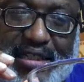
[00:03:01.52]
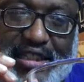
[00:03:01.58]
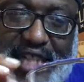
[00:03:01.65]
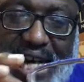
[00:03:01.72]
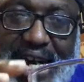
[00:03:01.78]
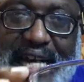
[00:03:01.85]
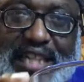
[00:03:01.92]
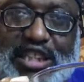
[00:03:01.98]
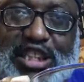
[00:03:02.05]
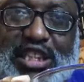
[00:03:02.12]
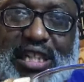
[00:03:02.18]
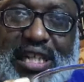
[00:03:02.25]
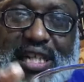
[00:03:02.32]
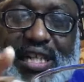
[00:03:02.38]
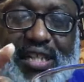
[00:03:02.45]

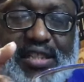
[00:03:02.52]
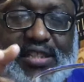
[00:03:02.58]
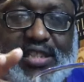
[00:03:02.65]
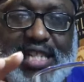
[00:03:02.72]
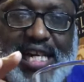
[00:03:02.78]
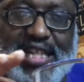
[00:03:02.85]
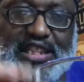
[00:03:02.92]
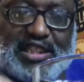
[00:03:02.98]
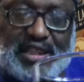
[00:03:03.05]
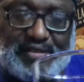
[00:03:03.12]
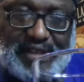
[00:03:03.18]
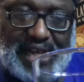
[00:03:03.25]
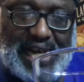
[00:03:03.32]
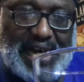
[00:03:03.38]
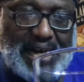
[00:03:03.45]
touch, touch of
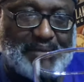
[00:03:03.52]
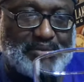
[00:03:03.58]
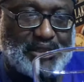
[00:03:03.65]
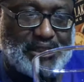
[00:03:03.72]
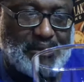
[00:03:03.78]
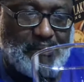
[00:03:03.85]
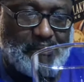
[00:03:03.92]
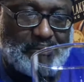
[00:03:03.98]
the hops.